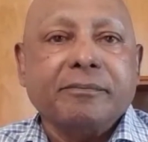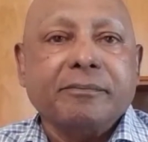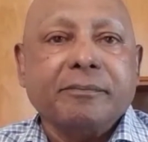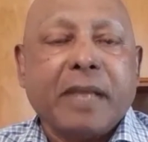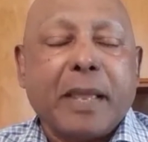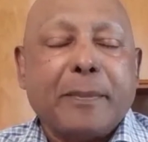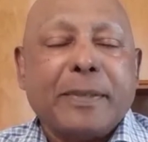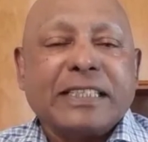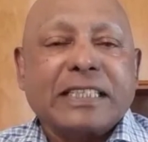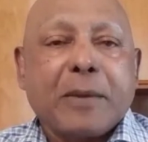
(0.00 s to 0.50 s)

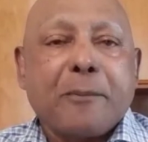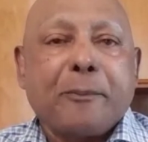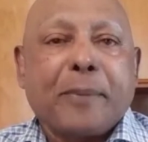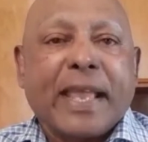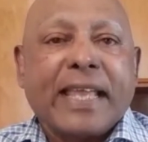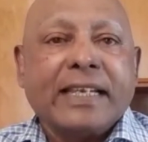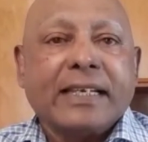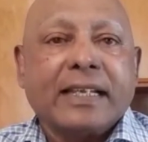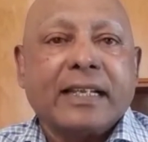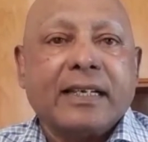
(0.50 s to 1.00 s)
maybe some
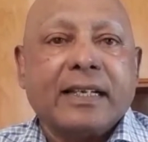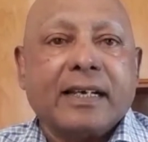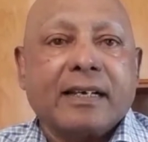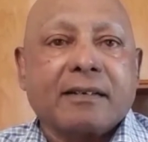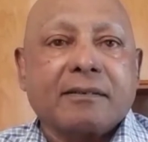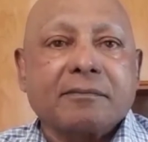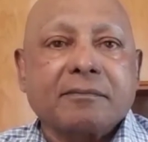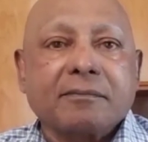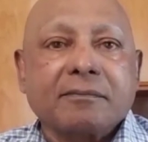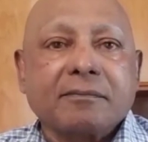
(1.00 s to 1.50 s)
painkiller
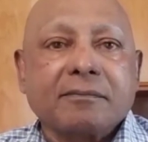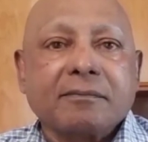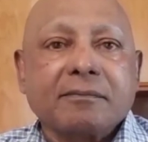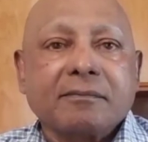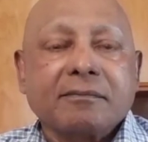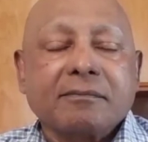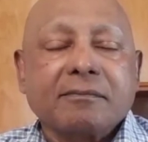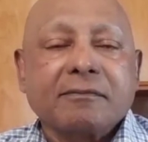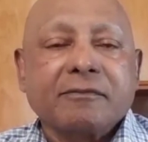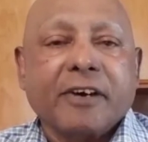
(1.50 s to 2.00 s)

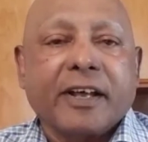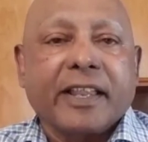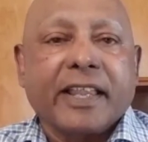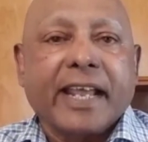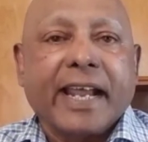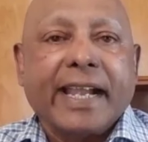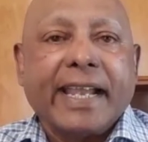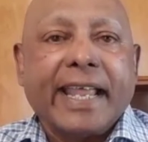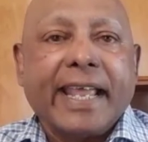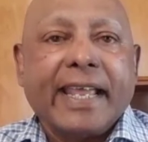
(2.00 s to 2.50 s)
for the
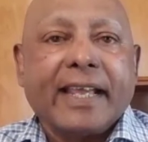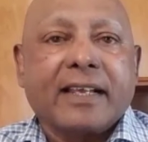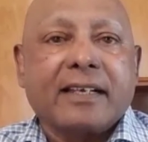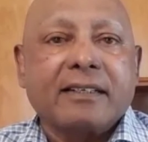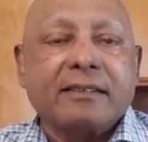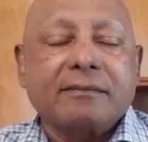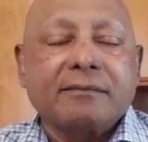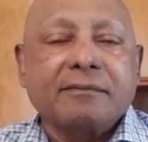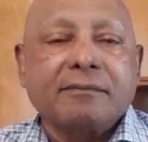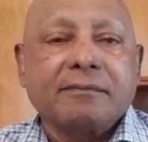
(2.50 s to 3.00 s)
headache
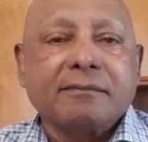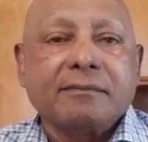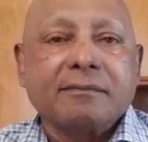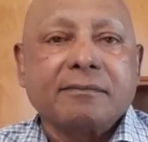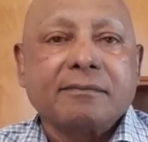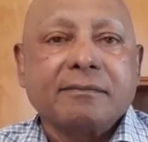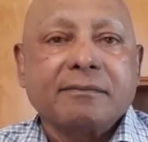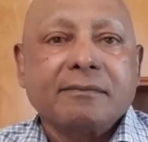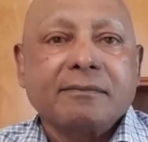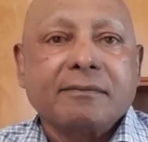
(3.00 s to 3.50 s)

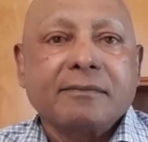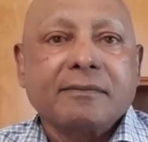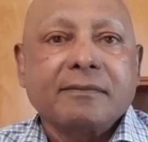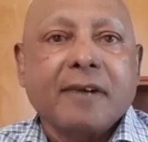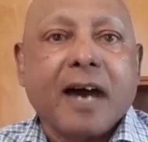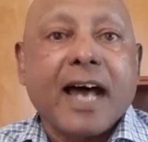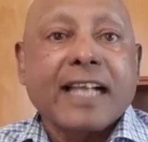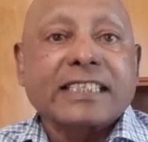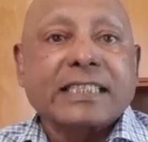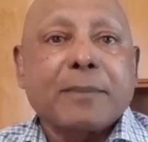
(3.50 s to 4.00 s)

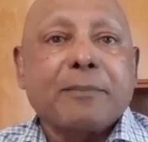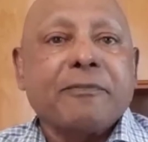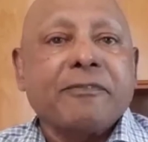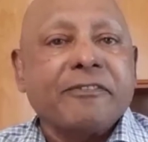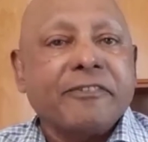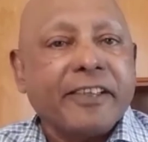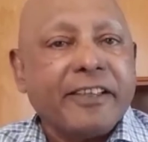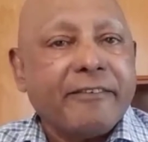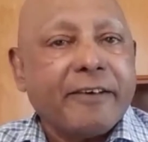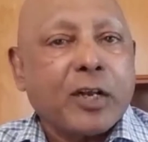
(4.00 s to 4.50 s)
or some
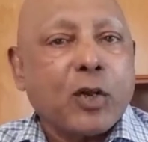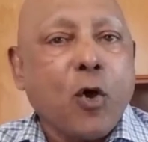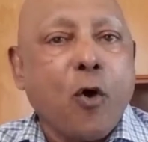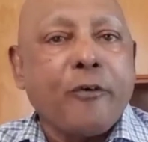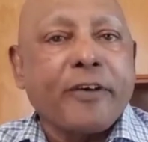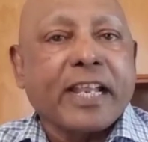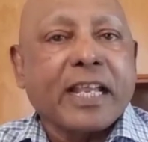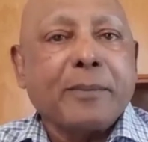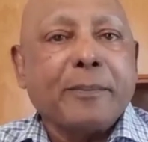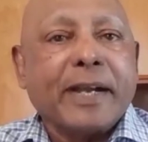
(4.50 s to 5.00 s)
fever
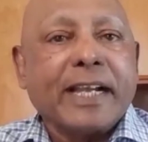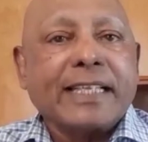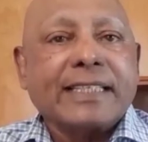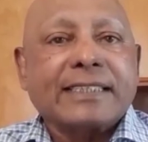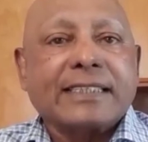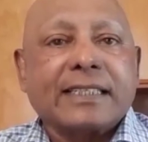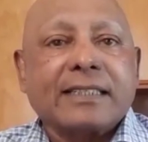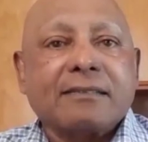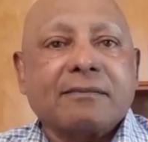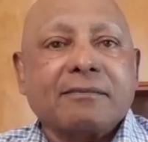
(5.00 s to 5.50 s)
lowering
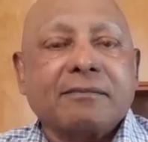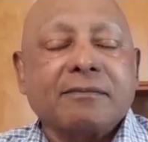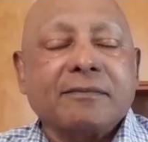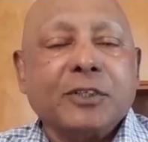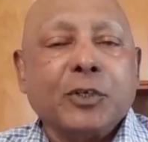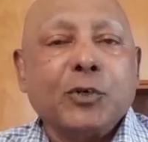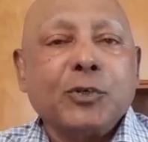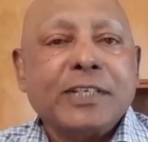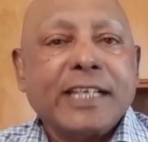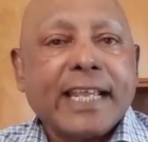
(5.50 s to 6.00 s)
medicine.
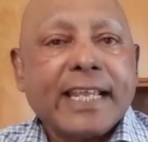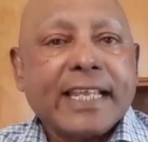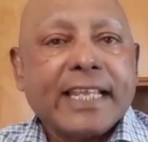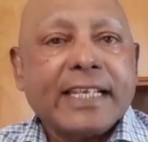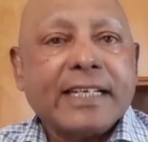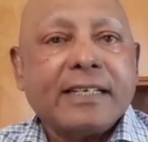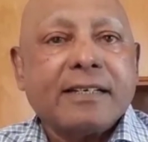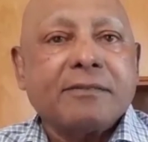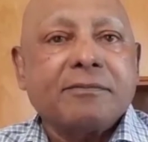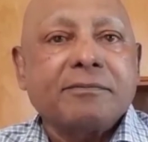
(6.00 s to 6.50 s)
You take
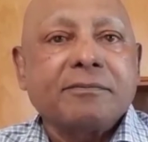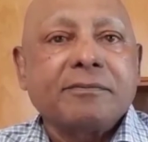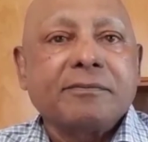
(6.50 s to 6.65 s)
it.